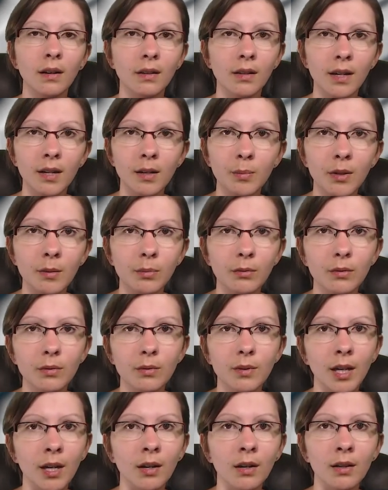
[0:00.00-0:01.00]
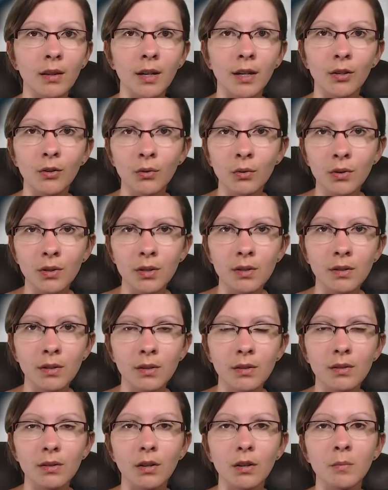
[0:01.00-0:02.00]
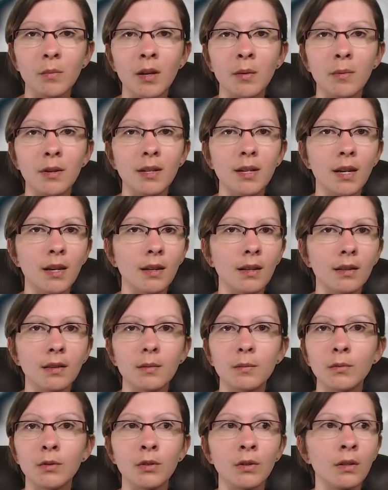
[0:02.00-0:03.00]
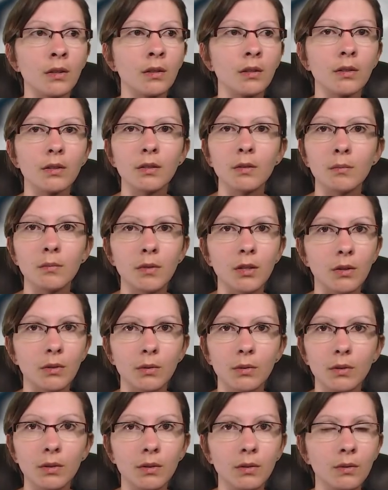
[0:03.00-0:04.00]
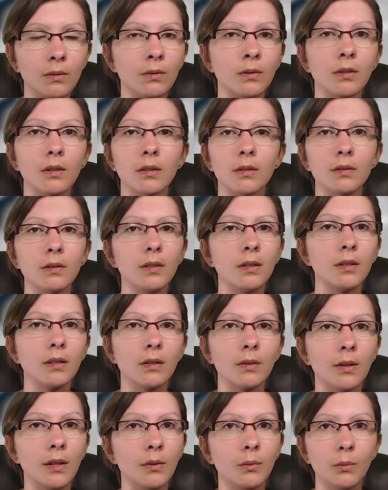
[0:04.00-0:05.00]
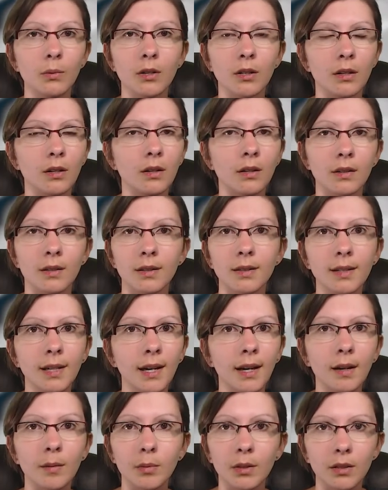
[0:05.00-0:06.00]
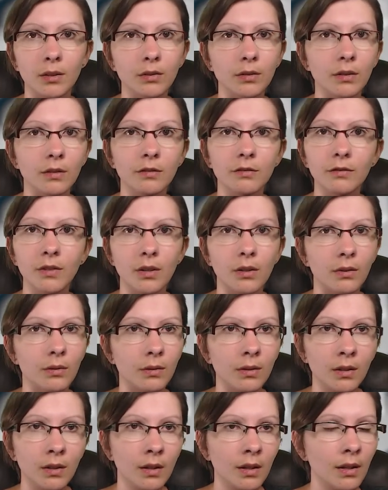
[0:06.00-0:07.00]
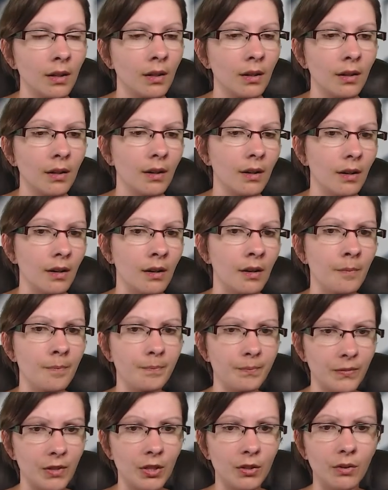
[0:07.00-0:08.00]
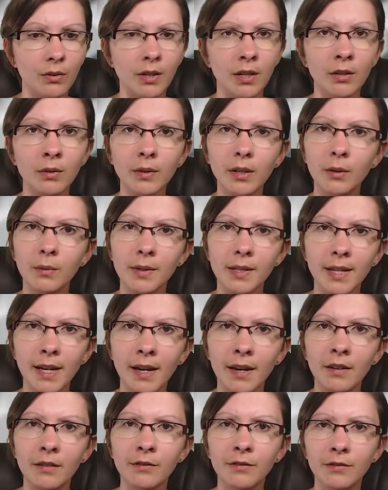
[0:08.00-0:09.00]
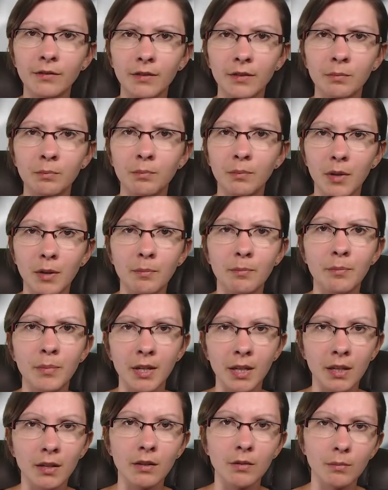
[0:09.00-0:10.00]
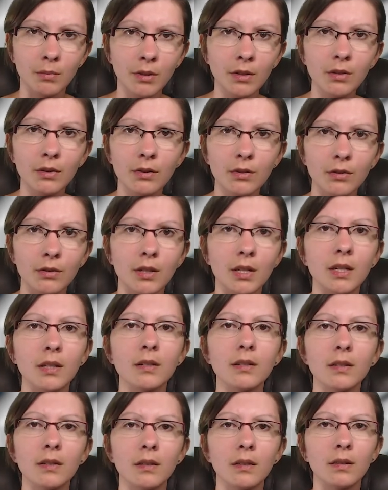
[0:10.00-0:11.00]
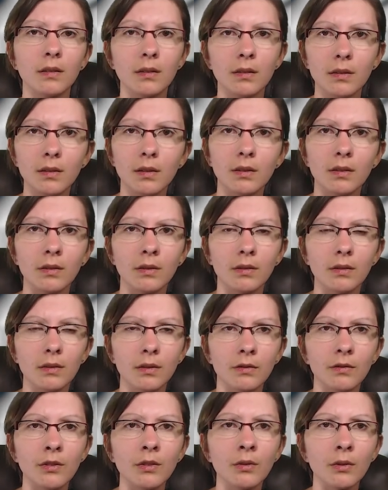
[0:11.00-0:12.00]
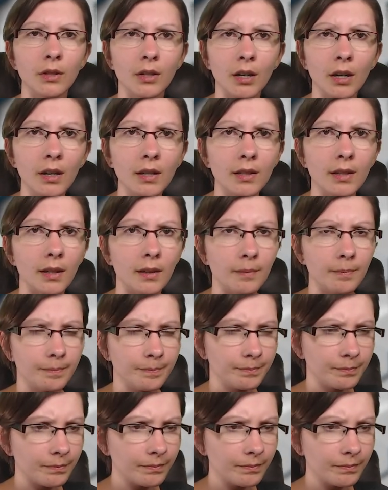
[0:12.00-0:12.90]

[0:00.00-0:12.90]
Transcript: a lot of people who take online courses are maybe taking them during their commute or, at work on a tablet or a phone. They don't always have a big computer screen to view your content.